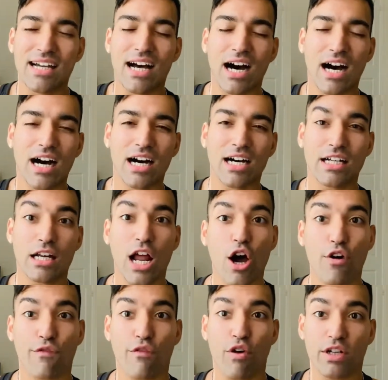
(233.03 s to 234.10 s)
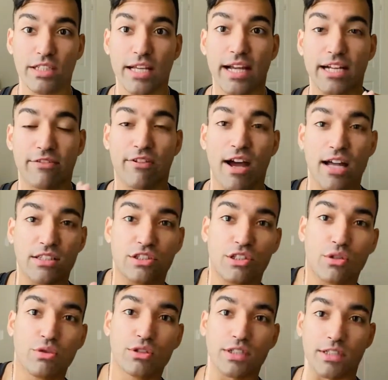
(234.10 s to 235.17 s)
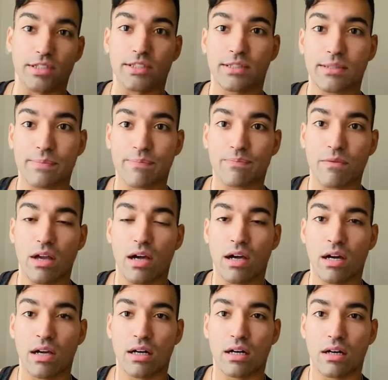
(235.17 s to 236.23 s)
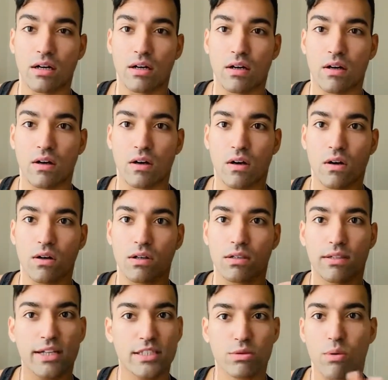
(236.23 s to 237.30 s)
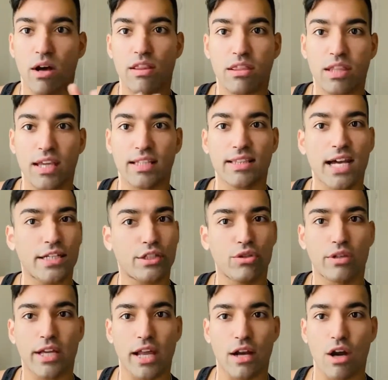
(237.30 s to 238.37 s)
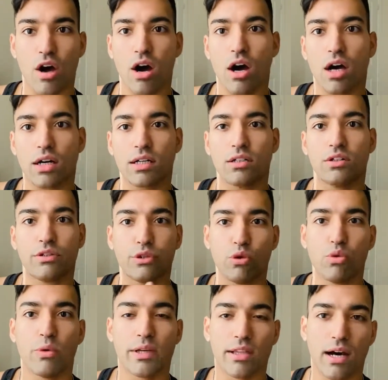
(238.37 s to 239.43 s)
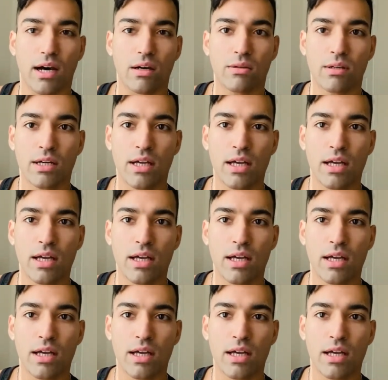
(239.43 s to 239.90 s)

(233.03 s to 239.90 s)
Now for the advanced users, there's one thing that you cannot do without.